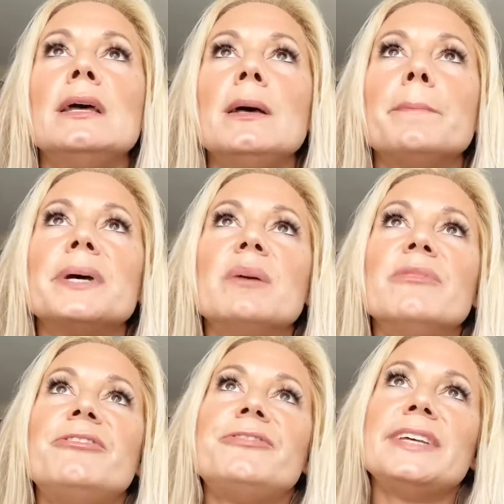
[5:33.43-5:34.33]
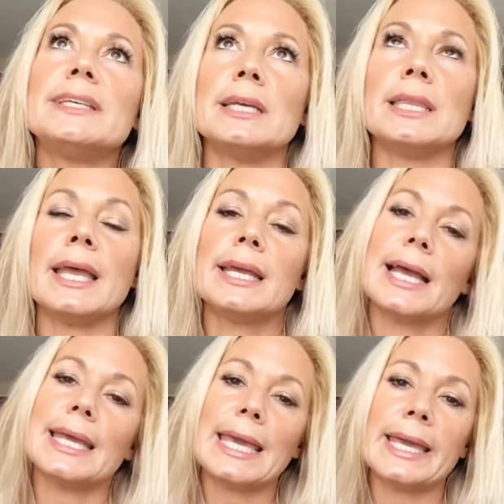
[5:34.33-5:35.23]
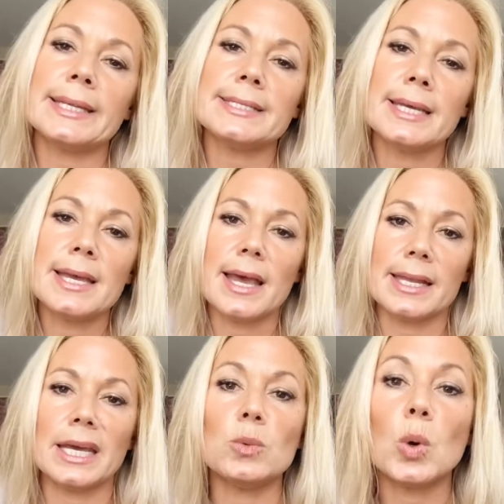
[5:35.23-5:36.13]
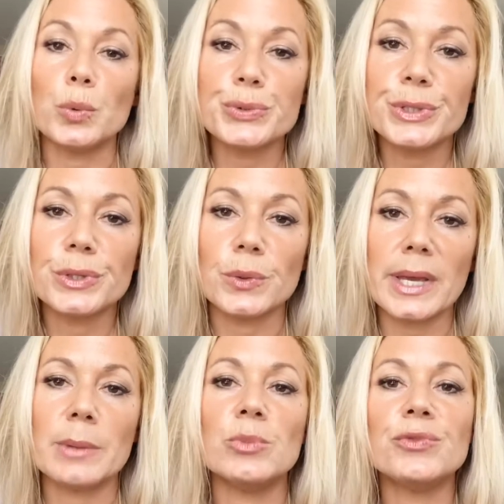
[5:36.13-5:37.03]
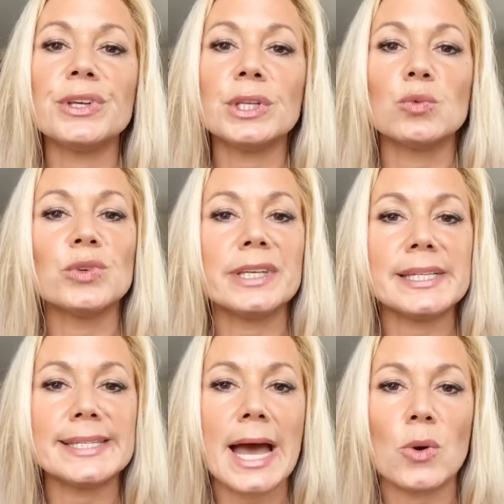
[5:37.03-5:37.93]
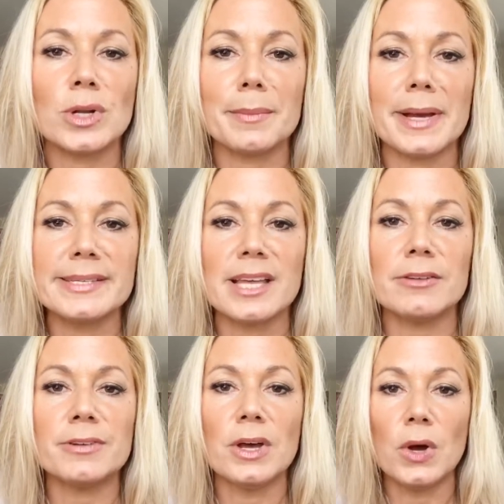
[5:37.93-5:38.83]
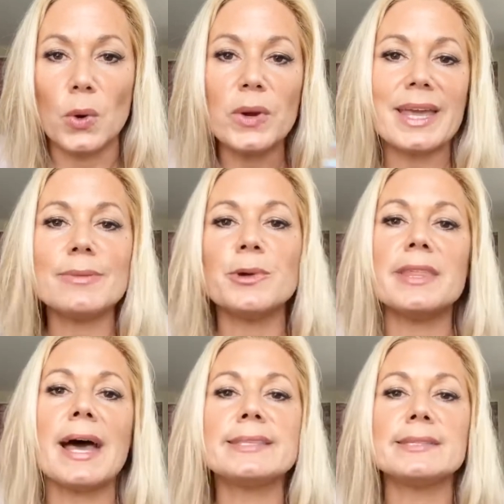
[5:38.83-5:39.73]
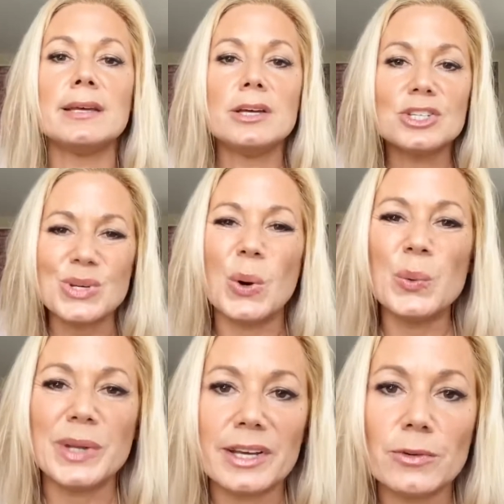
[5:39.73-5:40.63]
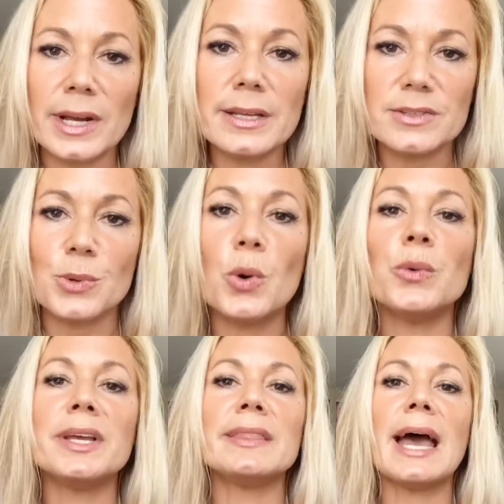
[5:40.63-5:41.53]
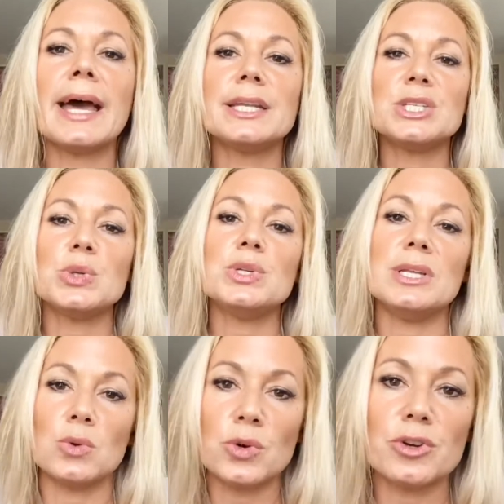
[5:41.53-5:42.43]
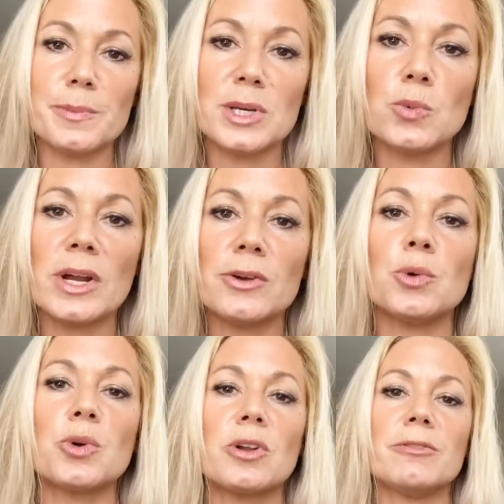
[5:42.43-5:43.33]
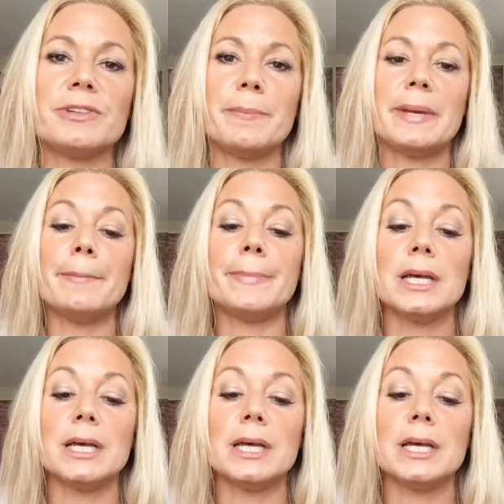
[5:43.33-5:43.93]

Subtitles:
but I'm feeling like I can't and I won't. Okay, I'm feeling really down on myself. Okay, well, that's just own it, right? So owning the attitude in order to be aware, in order to flip it. But